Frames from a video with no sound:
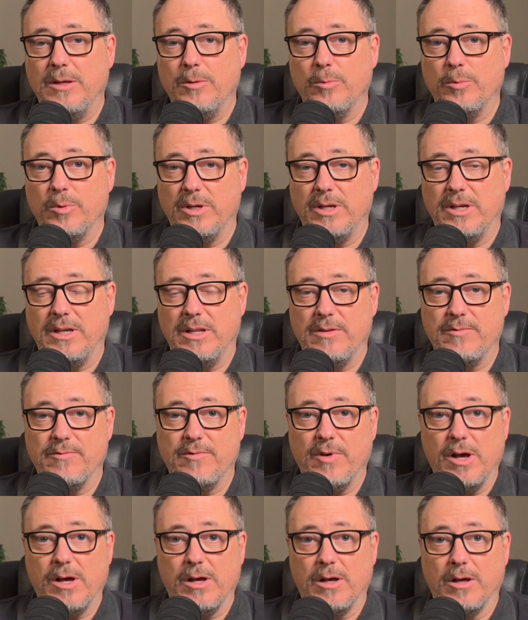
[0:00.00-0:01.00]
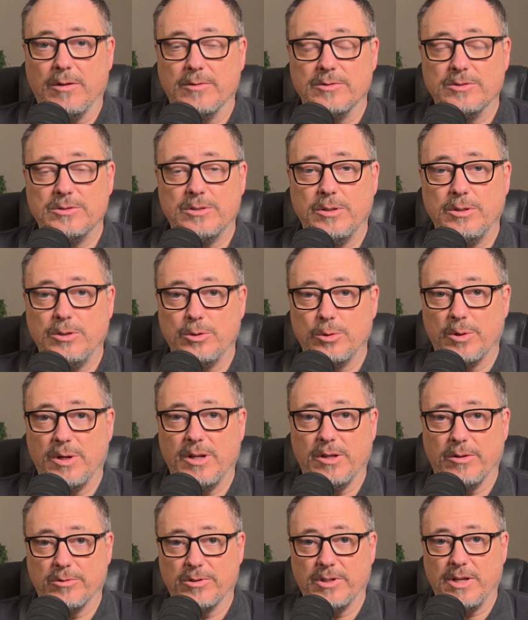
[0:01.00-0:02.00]
when it involves your
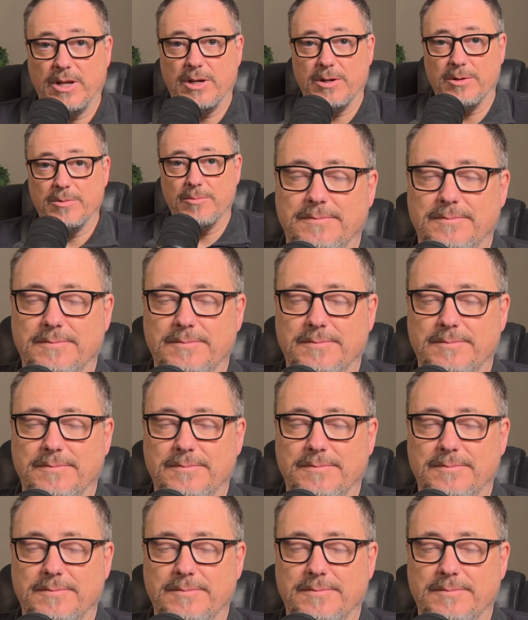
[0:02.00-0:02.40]
health care.